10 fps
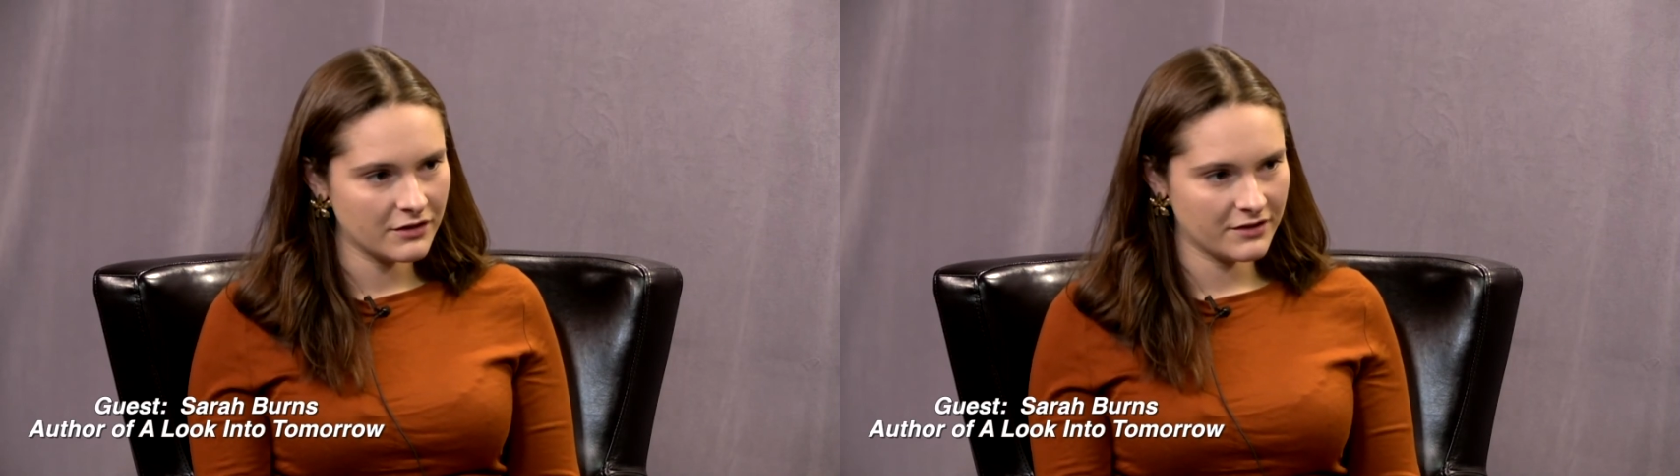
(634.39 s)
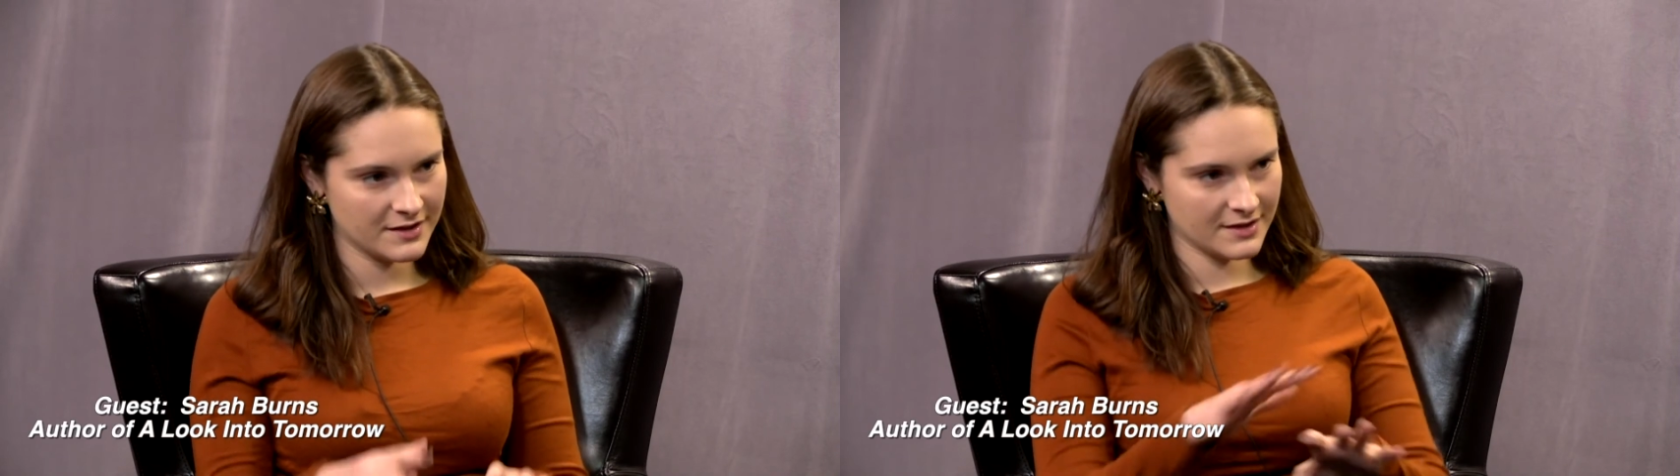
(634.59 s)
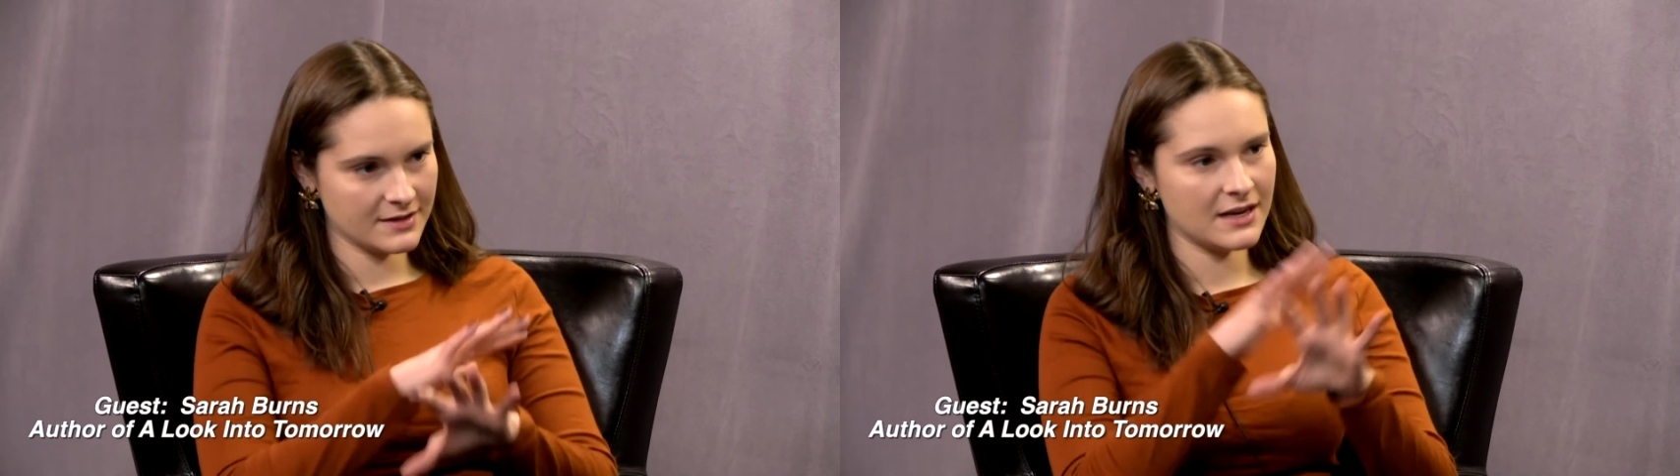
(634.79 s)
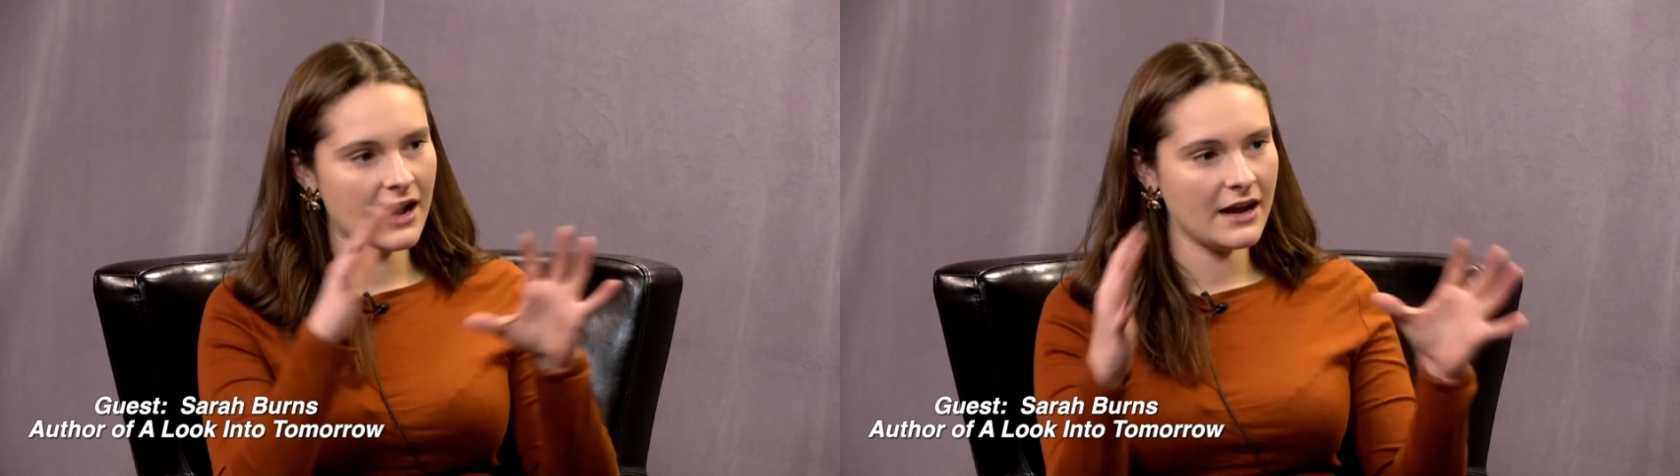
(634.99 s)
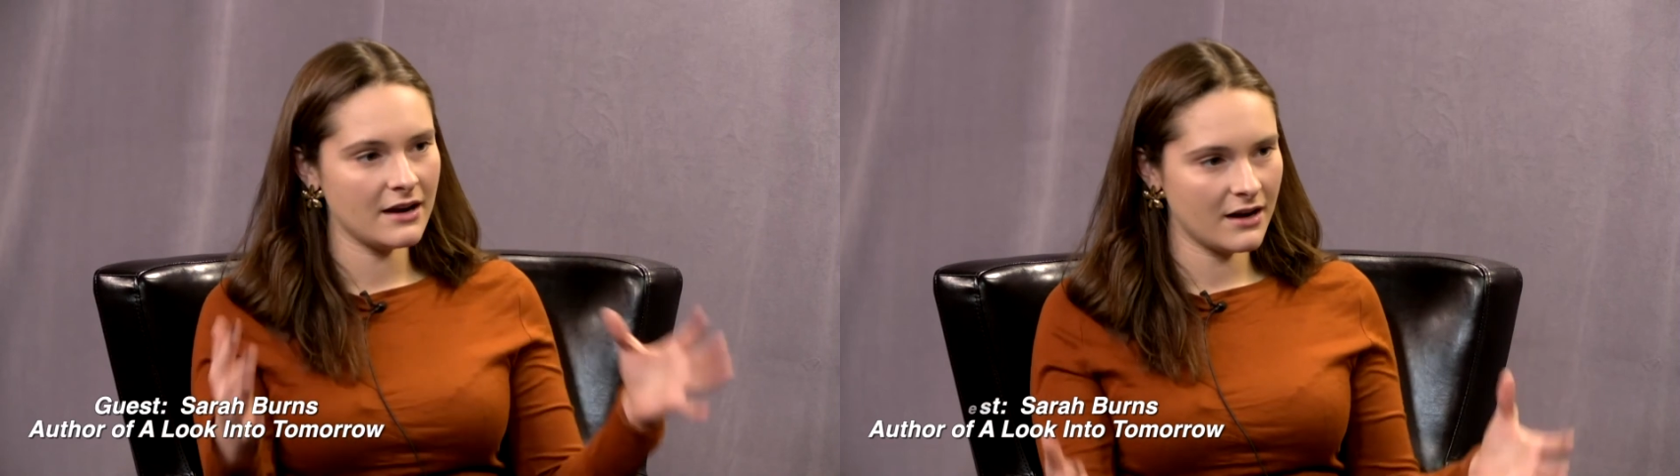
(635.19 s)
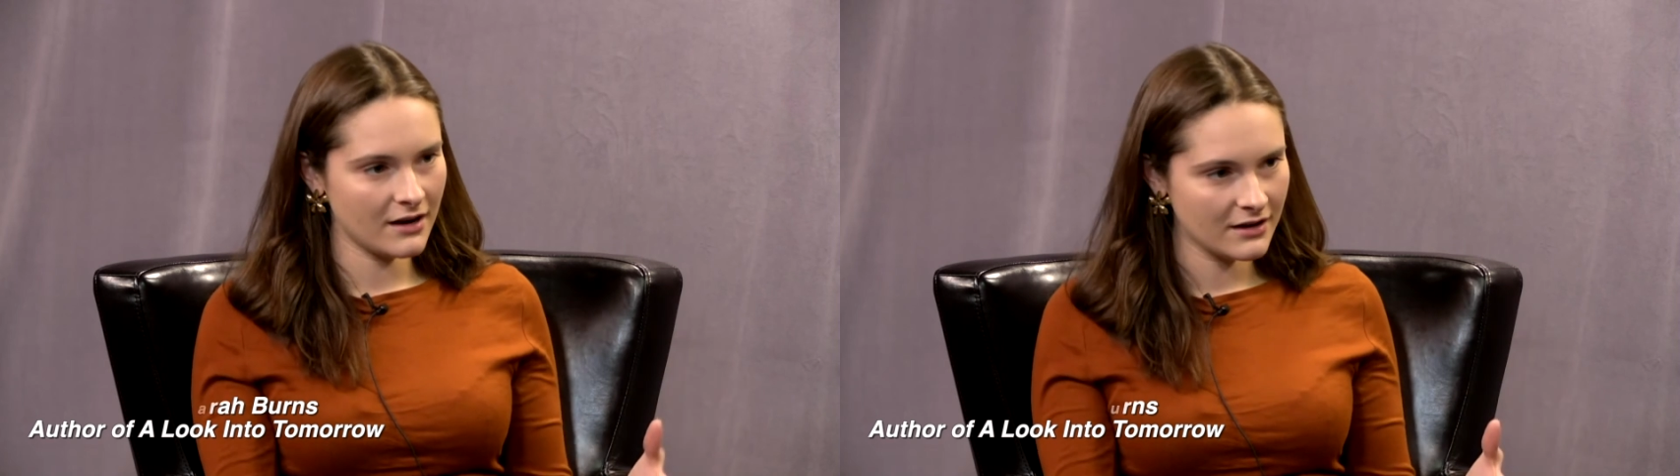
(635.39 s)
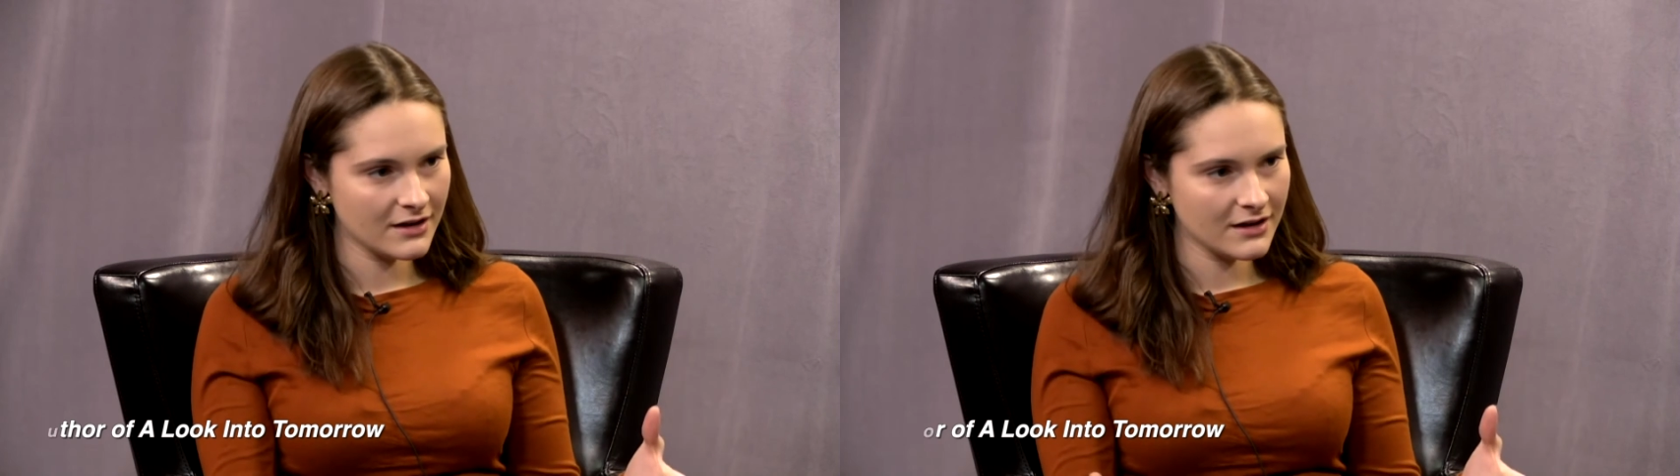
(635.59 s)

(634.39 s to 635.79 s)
of its entire